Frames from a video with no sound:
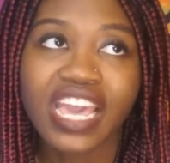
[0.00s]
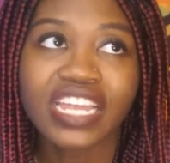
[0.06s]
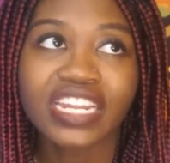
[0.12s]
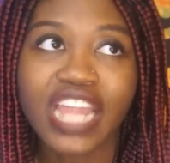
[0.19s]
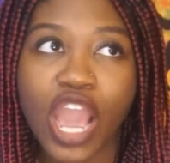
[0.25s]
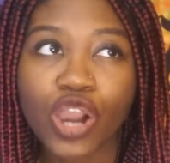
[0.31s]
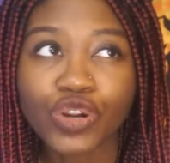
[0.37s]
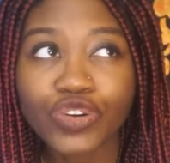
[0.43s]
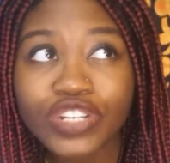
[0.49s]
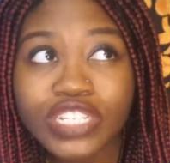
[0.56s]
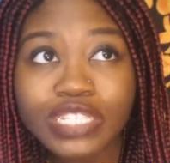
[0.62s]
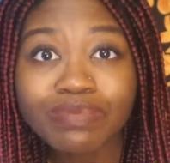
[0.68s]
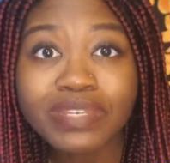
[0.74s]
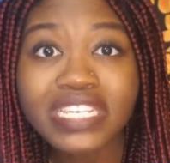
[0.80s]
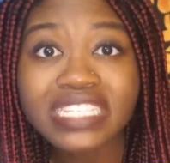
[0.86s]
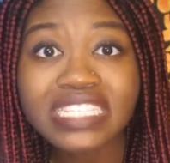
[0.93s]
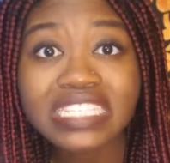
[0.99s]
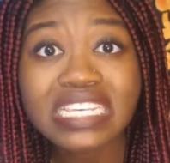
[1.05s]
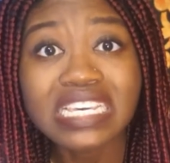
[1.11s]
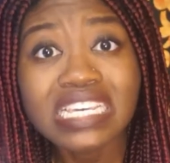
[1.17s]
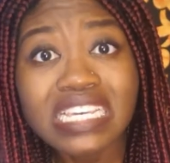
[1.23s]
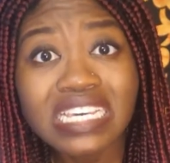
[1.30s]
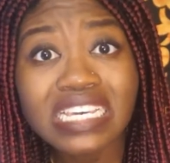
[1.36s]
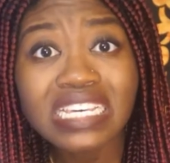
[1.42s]
Now, Christmas
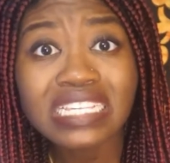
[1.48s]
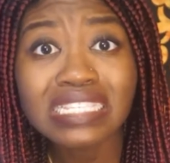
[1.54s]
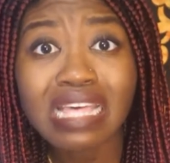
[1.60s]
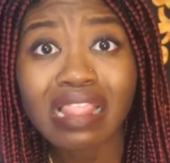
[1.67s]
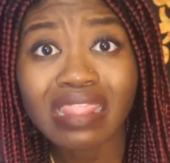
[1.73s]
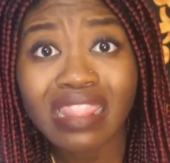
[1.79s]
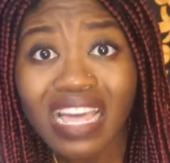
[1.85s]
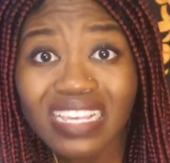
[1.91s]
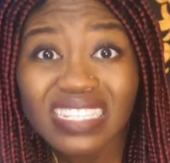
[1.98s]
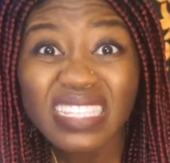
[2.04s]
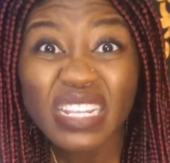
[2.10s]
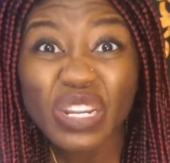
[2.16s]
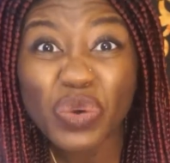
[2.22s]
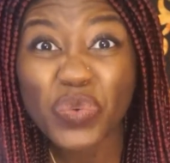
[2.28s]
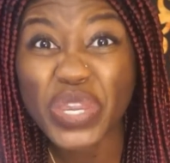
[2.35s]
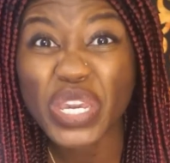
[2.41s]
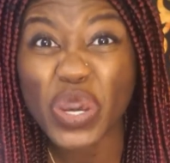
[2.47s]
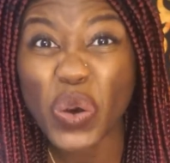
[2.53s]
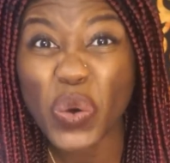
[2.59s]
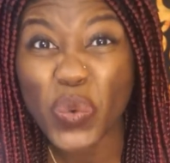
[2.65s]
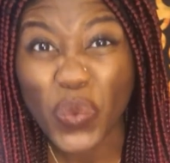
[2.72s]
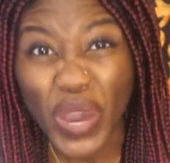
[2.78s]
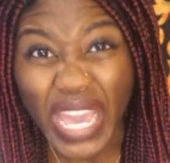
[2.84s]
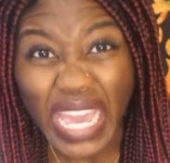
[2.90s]
is less than a week
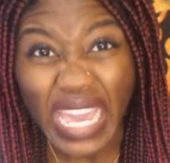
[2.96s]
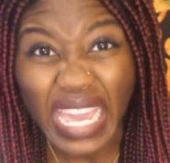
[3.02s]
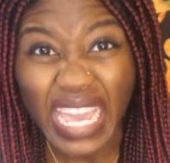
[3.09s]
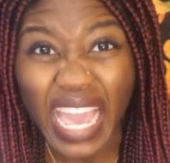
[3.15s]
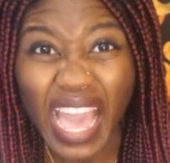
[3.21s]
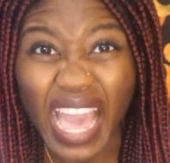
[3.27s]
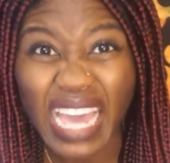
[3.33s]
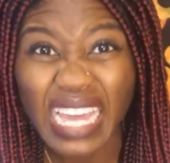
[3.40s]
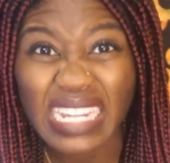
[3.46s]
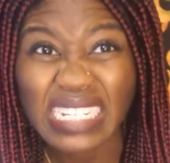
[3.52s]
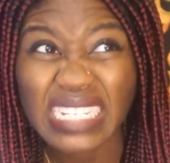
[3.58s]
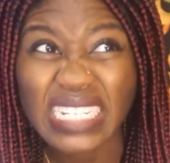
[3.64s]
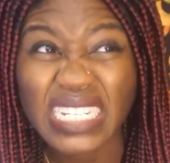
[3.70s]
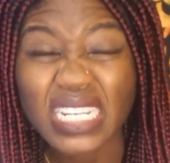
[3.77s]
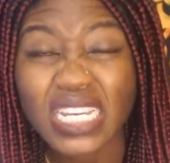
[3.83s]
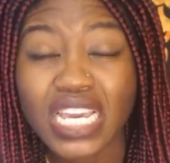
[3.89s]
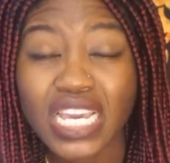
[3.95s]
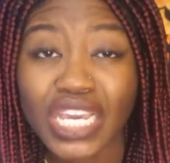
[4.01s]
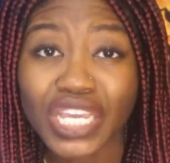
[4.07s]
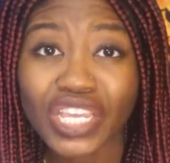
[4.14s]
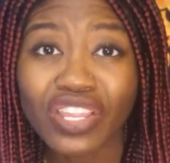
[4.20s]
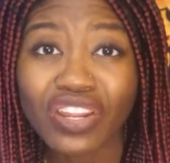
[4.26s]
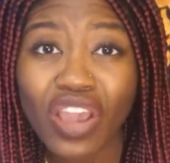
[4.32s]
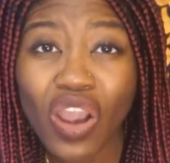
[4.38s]
away, and
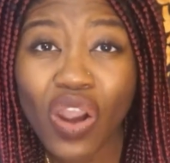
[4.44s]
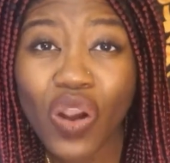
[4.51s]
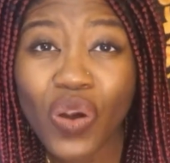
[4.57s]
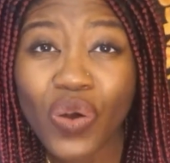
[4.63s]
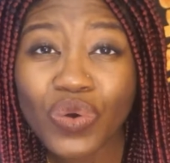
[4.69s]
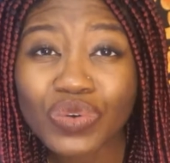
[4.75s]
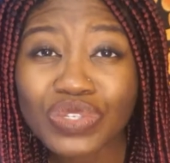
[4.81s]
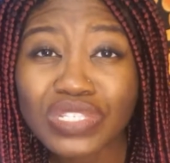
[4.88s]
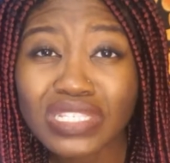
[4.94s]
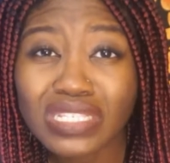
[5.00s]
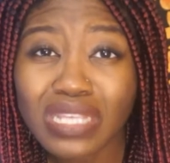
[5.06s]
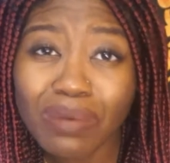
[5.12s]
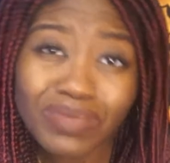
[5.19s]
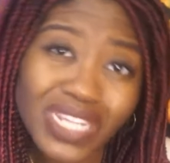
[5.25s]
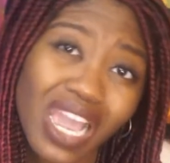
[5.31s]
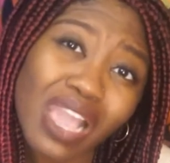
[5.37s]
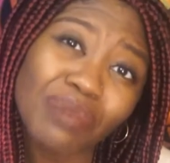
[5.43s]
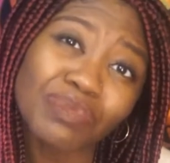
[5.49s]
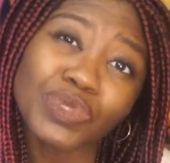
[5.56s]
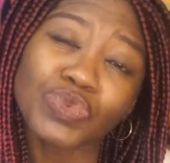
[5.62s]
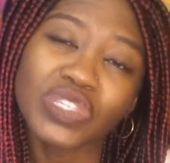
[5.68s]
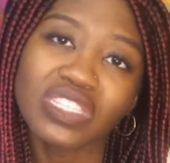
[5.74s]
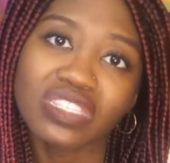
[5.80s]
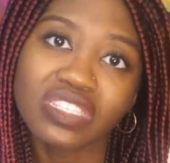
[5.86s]
you know,
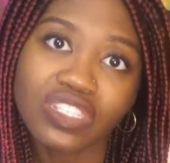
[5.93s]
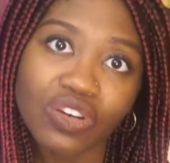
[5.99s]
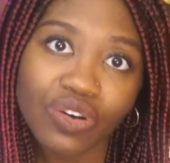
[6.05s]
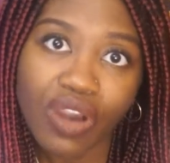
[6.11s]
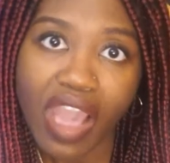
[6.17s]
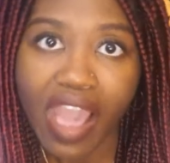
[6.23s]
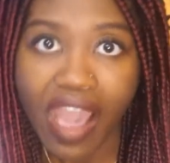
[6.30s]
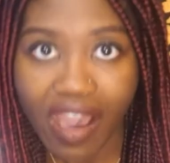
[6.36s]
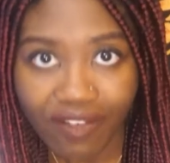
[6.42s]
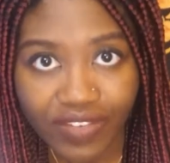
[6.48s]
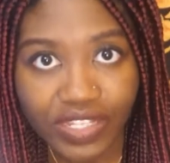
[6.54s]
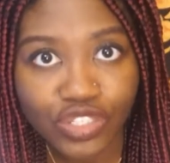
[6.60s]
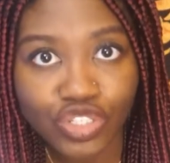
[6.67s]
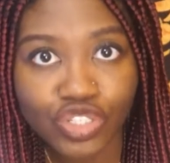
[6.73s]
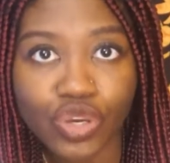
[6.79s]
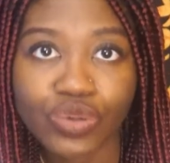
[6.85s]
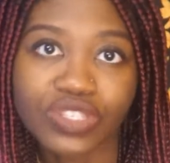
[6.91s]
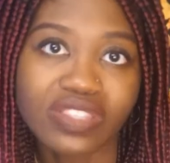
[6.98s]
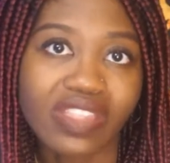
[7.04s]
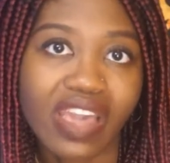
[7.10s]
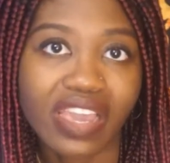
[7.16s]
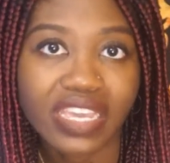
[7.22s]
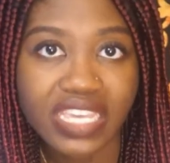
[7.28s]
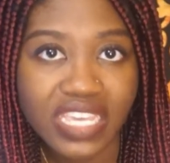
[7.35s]
sometimes we still haven't chosen
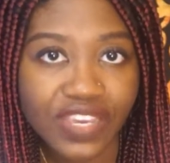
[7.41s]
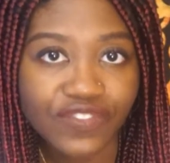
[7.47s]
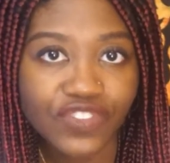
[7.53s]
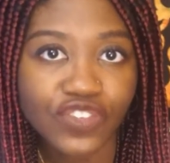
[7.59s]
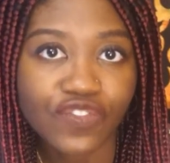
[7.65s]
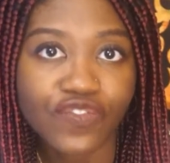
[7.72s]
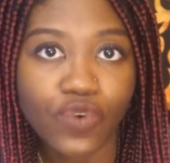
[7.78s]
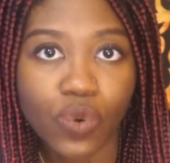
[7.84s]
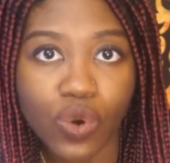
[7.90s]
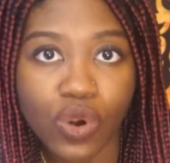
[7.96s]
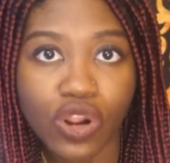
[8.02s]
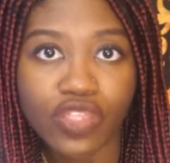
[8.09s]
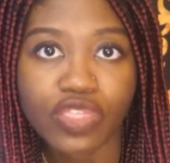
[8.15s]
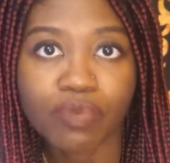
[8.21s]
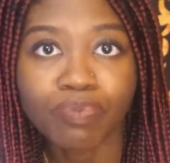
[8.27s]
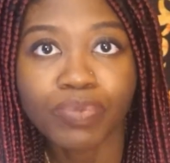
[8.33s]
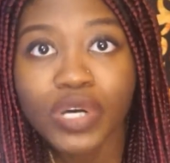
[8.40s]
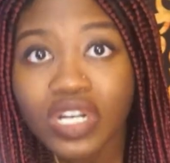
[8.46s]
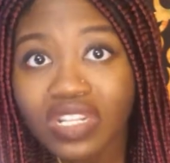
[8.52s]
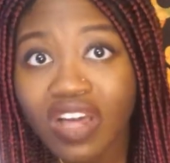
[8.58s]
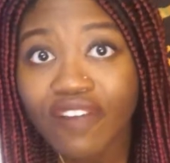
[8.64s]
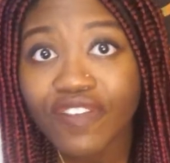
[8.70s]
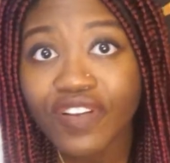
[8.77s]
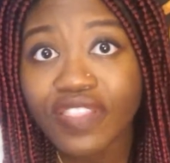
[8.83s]
that gift for the book
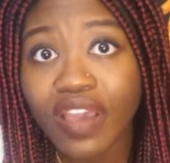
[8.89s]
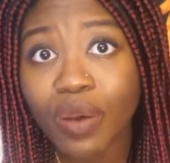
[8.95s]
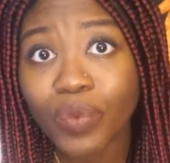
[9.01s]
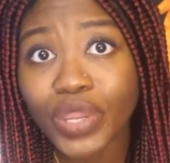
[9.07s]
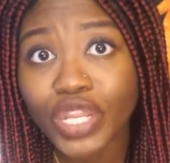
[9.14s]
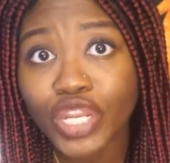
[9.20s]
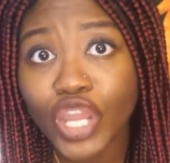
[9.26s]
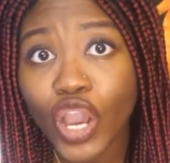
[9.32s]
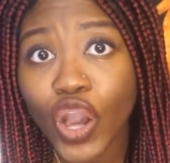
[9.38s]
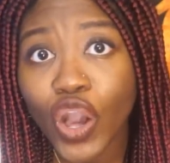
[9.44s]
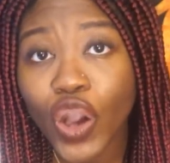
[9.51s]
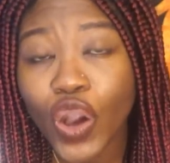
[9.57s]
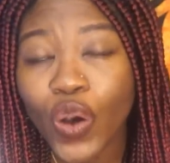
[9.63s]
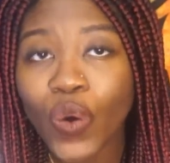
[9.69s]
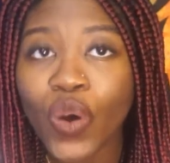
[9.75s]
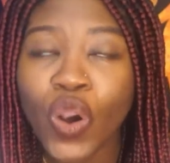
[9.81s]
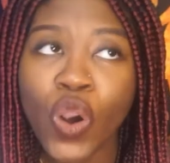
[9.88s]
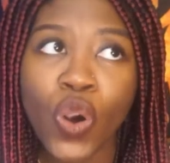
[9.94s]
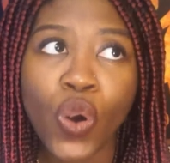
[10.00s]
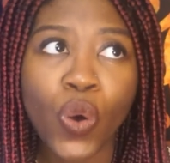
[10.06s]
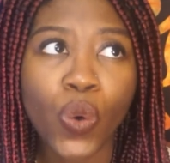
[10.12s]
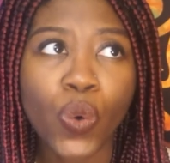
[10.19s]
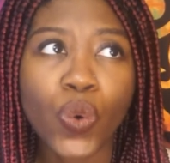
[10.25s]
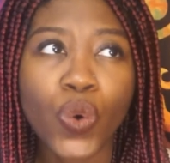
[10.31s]
lover that we know,
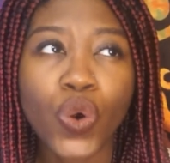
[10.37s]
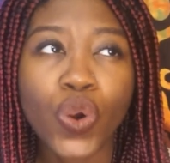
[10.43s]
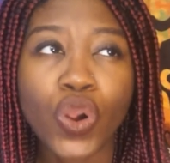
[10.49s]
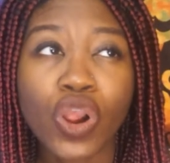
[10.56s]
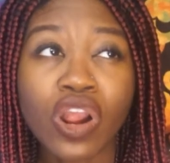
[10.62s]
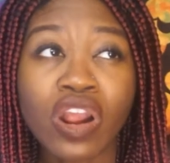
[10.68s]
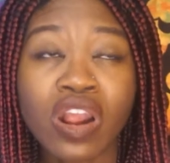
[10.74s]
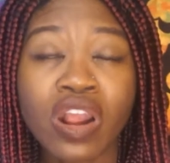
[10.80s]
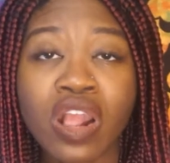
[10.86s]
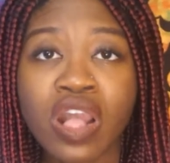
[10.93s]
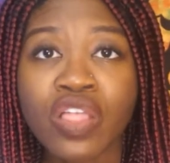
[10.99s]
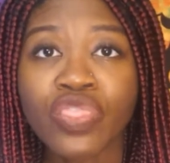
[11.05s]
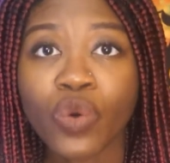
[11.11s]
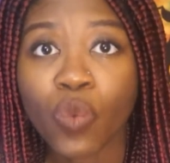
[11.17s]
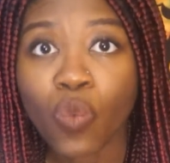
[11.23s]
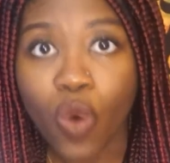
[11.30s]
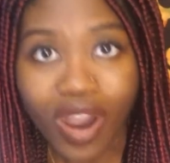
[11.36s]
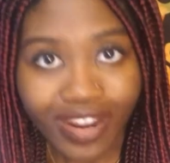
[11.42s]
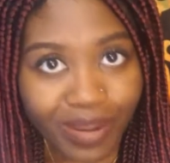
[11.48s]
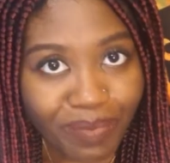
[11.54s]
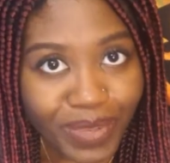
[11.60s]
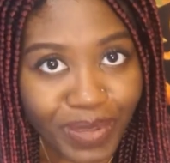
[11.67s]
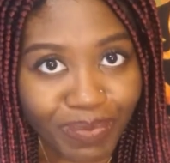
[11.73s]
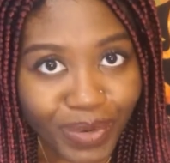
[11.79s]
or the
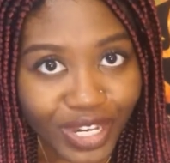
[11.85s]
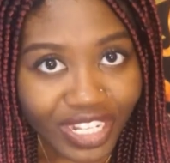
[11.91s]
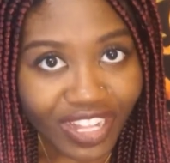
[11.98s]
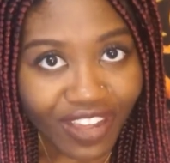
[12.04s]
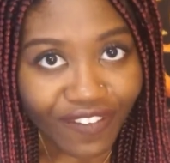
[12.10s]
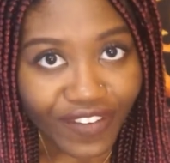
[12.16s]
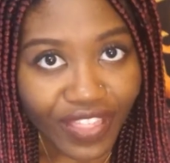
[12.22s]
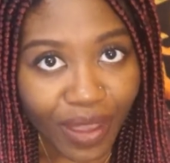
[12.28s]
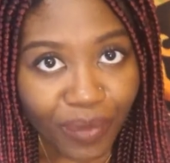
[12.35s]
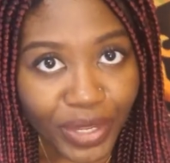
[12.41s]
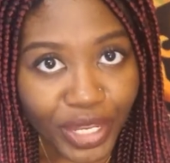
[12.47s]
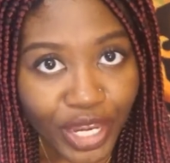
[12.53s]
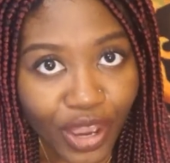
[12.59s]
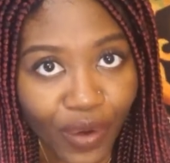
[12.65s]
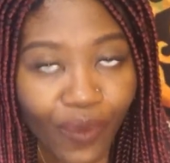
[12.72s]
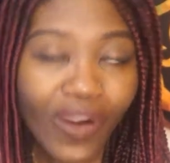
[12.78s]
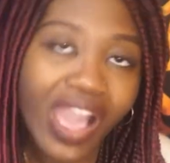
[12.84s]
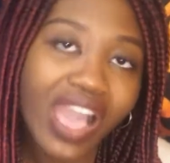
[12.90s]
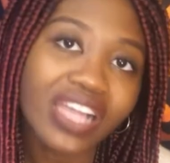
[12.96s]
wannabe book lover that we know.